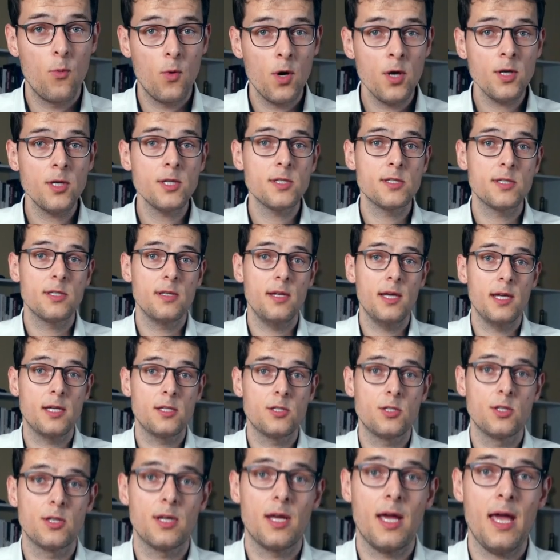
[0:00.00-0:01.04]
worker
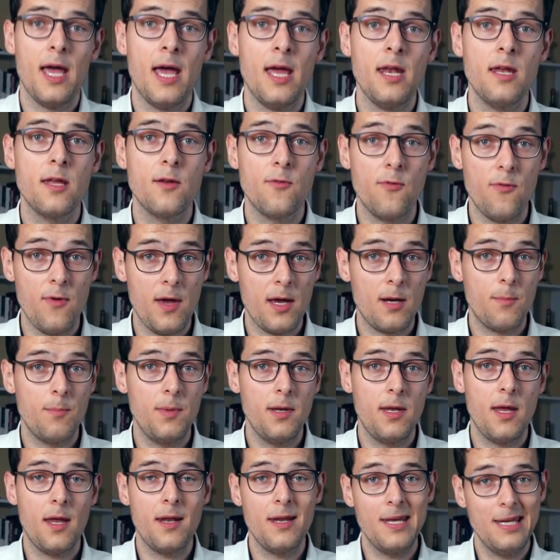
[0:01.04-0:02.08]
selection can in fact be
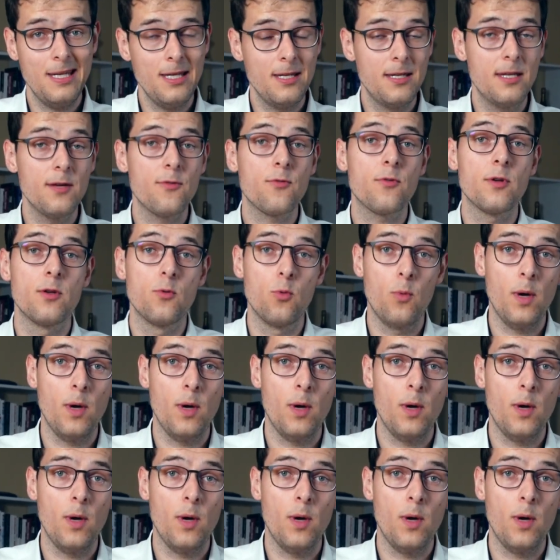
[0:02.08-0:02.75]
done in different